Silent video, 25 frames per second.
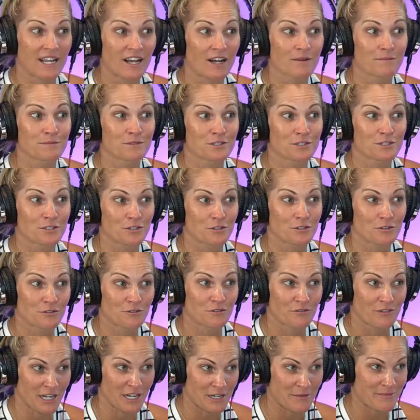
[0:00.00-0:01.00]
comes
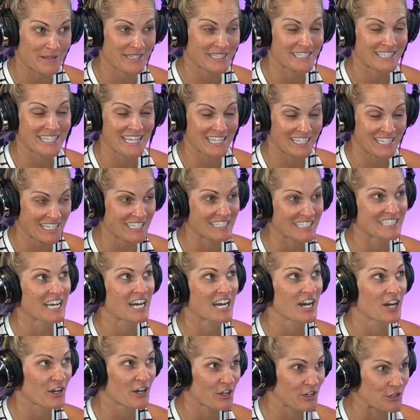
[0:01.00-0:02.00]
to vitamins, that is
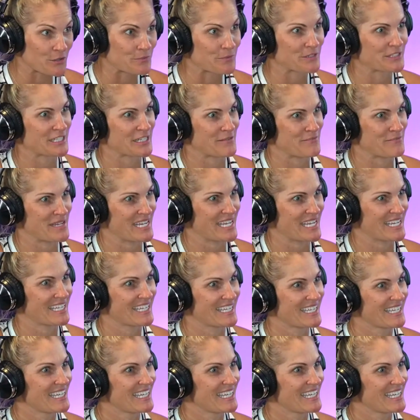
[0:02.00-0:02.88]
100% me.